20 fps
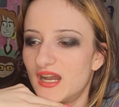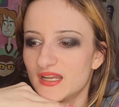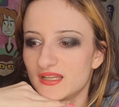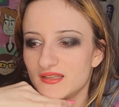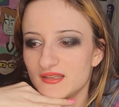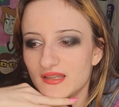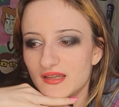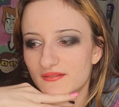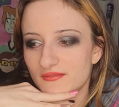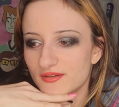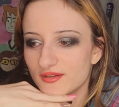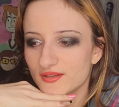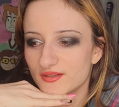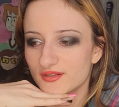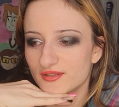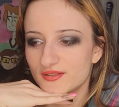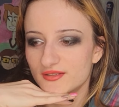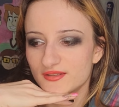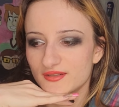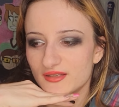I love
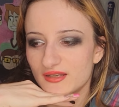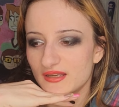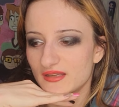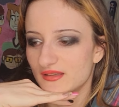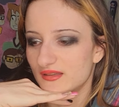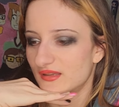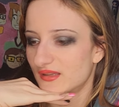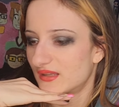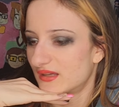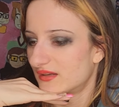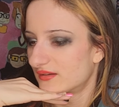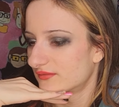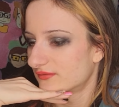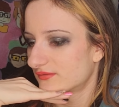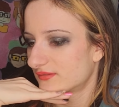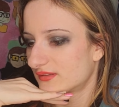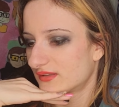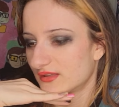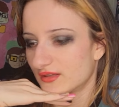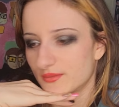her. I love
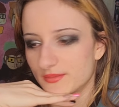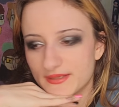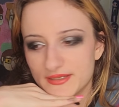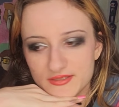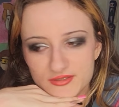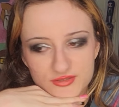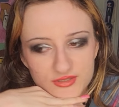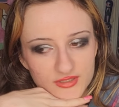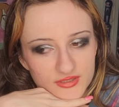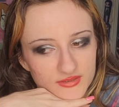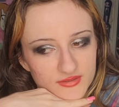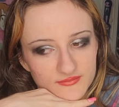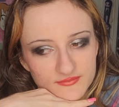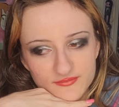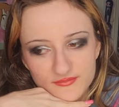Cleopatra.